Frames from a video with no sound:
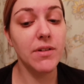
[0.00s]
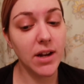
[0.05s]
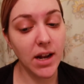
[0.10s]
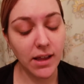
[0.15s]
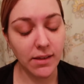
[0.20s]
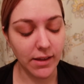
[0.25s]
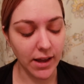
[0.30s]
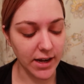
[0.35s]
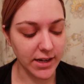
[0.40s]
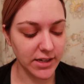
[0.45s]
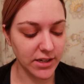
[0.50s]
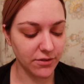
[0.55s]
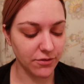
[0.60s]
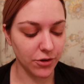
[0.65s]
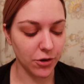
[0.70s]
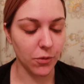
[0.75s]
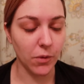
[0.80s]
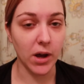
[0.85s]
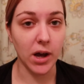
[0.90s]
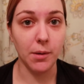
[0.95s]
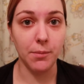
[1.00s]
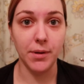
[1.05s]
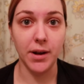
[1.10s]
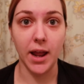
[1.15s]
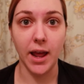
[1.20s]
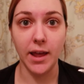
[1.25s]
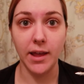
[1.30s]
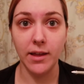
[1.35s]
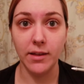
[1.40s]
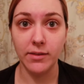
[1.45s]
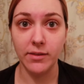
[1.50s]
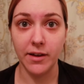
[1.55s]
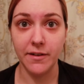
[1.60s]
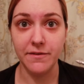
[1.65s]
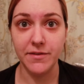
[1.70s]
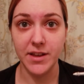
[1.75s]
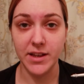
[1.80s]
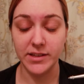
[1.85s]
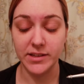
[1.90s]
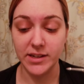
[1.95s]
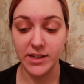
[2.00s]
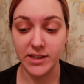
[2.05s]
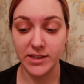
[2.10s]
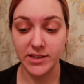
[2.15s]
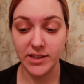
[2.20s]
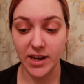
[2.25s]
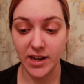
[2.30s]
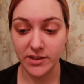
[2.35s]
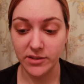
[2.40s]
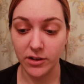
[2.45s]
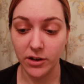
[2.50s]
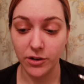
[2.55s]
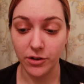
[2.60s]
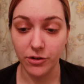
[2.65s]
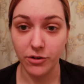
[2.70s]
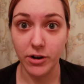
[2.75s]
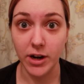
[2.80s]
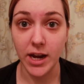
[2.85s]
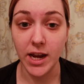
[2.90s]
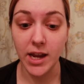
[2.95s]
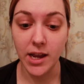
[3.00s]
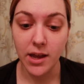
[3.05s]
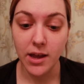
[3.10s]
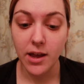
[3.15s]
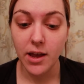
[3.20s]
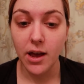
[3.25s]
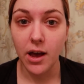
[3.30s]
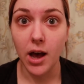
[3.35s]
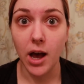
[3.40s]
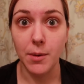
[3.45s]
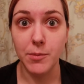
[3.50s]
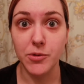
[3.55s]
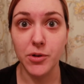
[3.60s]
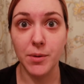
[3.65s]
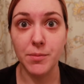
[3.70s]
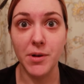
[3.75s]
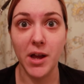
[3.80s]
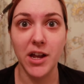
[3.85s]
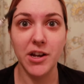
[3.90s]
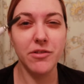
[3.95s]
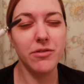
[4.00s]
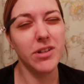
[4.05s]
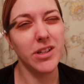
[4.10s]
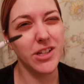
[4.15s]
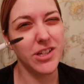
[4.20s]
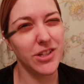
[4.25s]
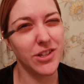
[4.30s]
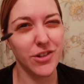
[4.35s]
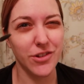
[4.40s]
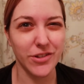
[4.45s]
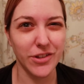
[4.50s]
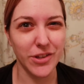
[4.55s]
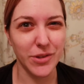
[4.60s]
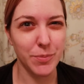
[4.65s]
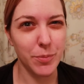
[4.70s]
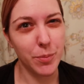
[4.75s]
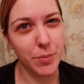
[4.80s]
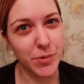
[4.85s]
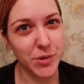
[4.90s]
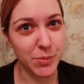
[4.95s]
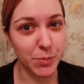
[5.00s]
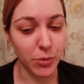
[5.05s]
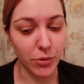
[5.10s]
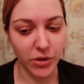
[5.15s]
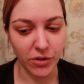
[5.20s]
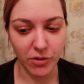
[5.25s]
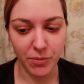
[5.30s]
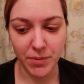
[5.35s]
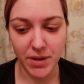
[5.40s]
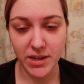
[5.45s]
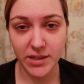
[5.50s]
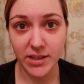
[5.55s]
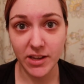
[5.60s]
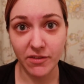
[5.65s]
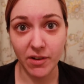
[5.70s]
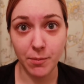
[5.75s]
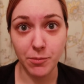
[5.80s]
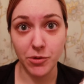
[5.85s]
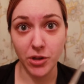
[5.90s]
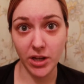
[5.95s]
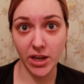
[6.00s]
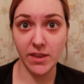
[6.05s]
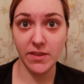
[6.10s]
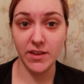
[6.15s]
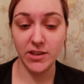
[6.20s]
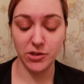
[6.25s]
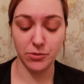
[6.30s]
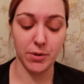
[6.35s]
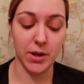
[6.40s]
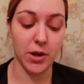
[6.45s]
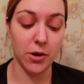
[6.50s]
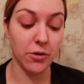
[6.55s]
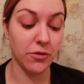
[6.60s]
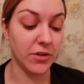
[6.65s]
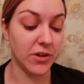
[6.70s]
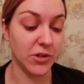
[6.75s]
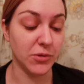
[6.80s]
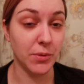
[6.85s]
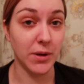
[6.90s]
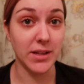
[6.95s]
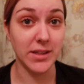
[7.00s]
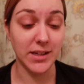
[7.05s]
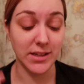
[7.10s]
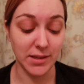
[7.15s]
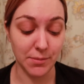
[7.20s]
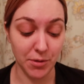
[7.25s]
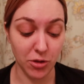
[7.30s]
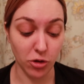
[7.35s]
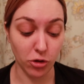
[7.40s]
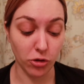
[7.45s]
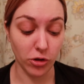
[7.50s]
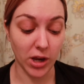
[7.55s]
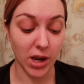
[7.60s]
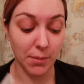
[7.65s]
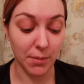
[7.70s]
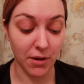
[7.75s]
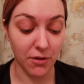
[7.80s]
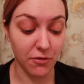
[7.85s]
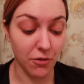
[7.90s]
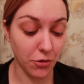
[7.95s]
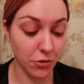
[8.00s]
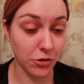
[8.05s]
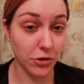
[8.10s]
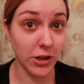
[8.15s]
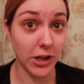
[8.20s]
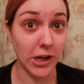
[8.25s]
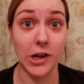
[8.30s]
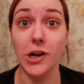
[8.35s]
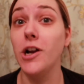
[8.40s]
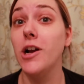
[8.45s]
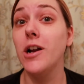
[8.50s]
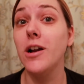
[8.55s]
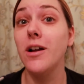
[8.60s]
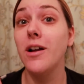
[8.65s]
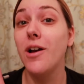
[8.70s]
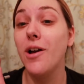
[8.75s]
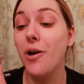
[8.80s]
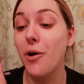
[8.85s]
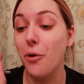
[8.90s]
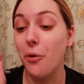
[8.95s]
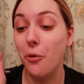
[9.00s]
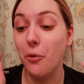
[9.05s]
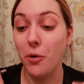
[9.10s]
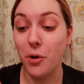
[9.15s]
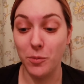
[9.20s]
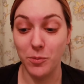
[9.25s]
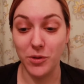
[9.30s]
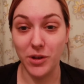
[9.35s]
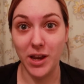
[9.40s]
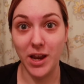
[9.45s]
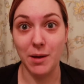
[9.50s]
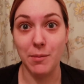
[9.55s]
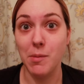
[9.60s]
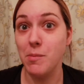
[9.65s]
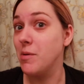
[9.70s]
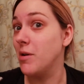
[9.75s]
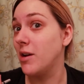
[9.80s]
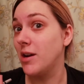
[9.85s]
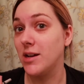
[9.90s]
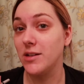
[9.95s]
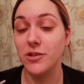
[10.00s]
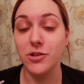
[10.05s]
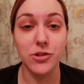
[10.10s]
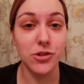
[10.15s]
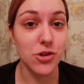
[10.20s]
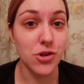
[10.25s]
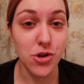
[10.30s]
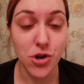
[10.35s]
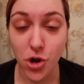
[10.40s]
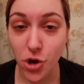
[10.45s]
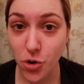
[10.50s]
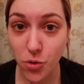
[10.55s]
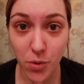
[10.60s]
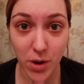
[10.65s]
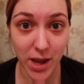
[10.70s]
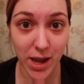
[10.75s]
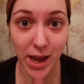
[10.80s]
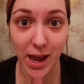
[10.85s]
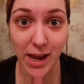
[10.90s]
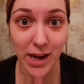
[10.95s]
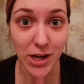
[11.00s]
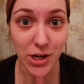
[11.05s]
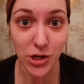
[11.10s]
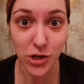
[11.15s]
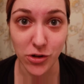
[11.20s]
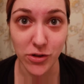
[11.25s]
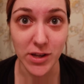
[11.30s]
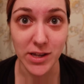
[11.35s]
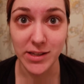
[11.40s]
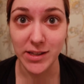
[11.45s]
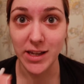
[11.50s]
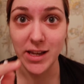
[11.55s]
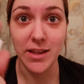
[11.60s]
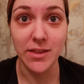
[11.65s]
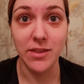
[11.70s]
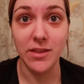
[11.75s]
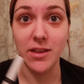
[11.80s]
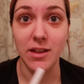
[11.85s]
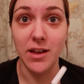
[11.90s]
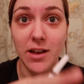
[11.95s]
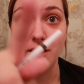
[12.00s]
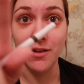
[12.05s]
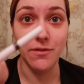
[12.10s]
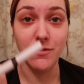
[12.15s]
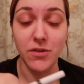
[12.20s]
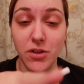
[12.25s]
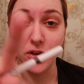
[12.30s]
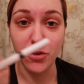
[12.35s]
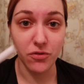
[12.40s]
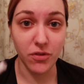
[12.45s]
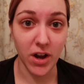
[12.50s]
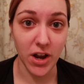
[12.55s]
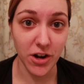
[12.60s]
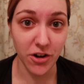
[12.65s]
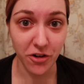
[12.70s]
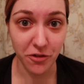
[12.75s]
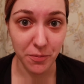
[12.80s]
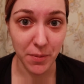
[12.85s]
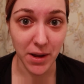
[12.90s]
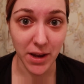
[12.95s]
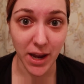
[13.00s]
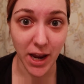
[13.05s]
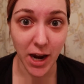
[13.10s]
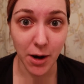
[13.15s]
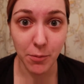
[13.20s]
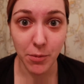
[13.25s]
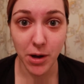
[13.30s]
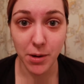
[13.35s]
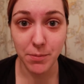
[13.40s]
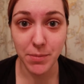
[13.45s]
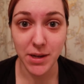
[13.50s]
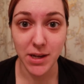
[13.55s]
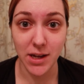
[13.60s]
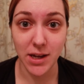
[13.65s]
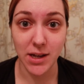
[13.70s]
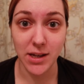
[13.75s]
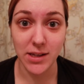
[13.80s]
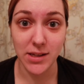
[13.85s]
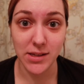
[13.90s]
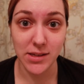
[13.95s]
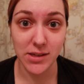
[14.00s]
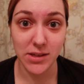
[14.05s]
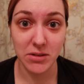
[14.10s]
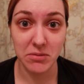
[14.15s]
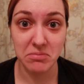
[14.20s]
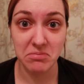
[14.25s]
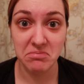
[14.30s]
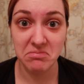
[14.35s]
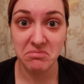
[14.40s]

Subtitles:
and I liked it for a while, but I love this and it stays on great. So I really just use this spoolie from this. If I'm looking this way or this way, it's because I'm either looking at my phone to look at her or I'm looking at my mirror, because there's no way I can do this in the viewfinder of my camera because